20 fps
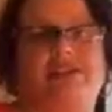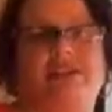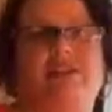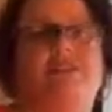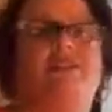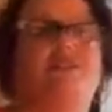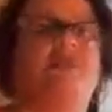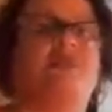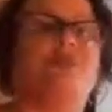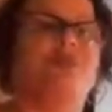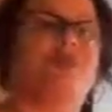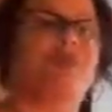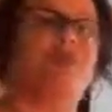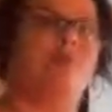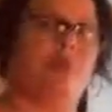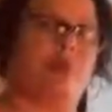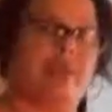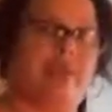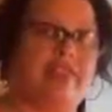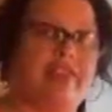Even though it's a
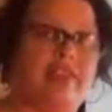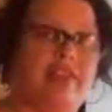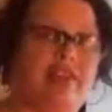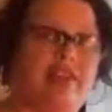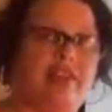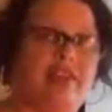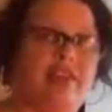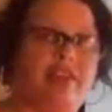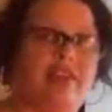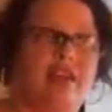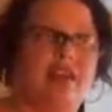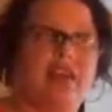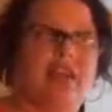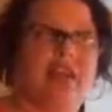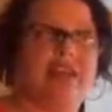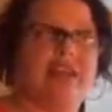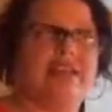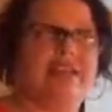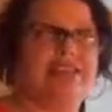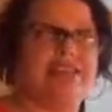great thing,
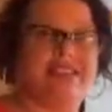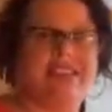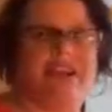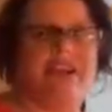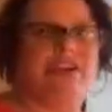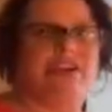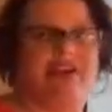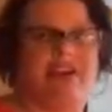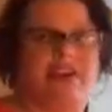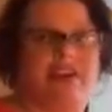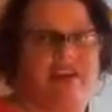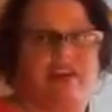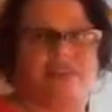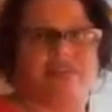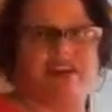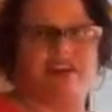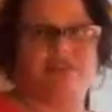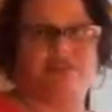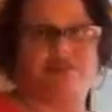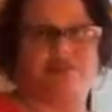it's not a great thing
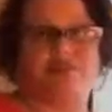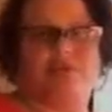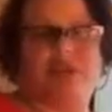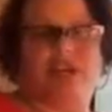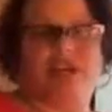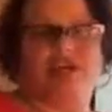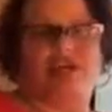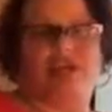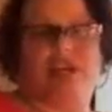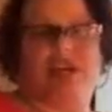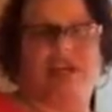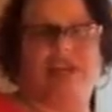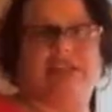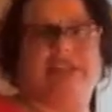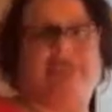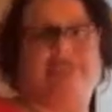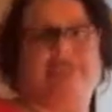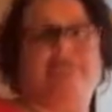for our school-age kids.